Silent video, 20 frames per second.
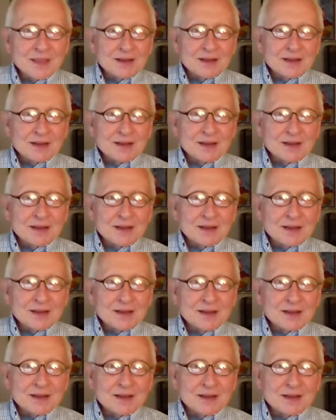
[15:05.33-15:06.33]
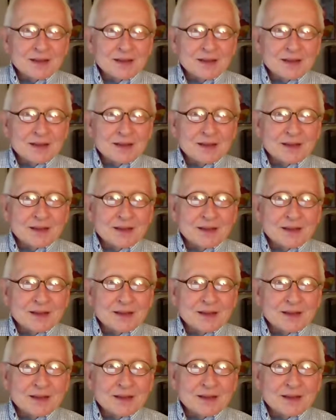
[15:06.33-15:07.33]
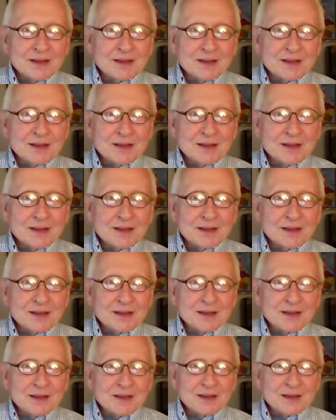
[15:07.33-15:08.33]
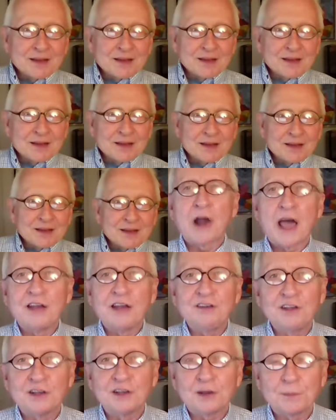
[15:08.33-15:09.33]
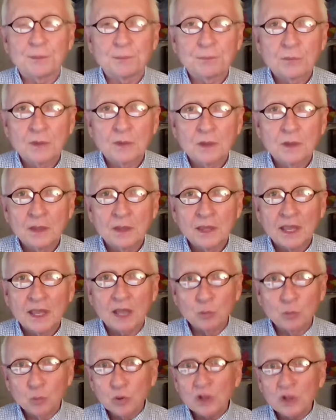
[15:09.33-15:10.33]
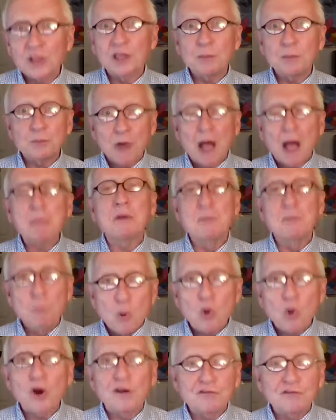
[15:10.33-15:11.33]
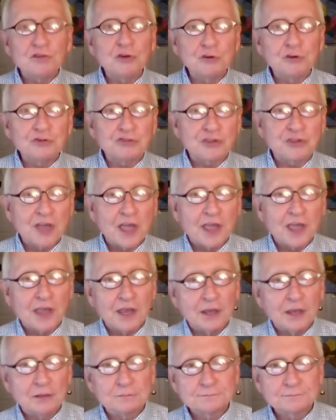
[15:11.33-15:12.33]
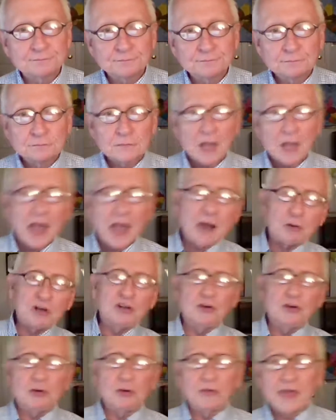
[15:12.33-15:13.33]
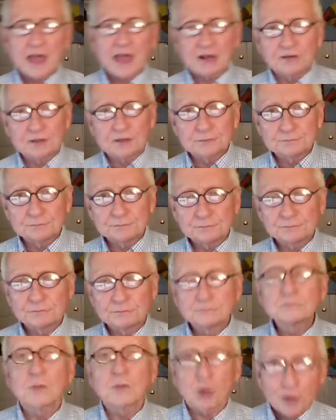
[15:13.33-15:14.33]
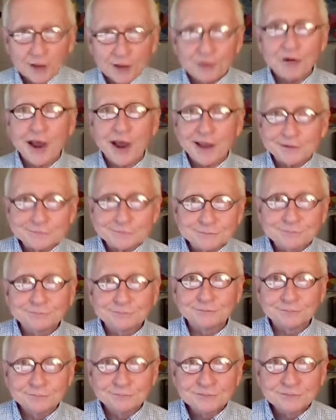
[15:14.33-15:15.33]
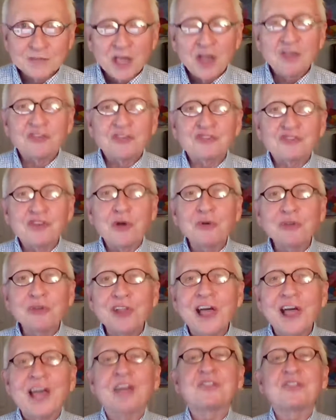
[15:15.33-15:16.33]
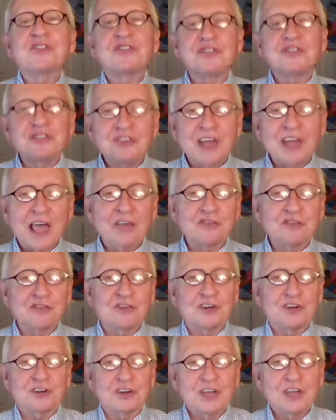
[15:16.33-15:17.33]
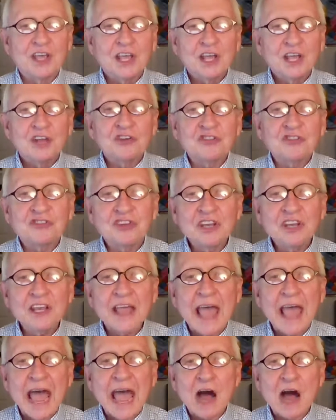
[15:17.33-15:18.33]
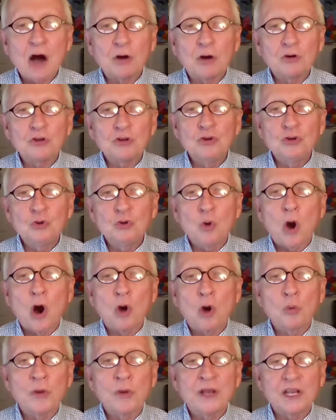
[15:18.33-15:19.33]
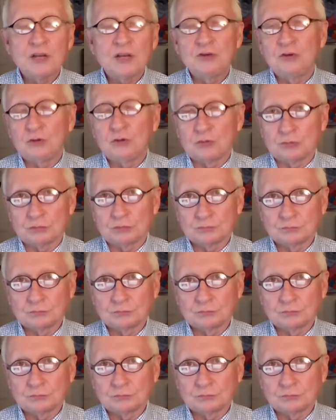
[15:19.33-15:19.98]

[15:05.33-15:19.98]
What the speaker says: now I'm sure many of you say, that sounds like a very smart idea. And really, probably more of you say, I already do that. Okay, great. So let's test it. See how you already do.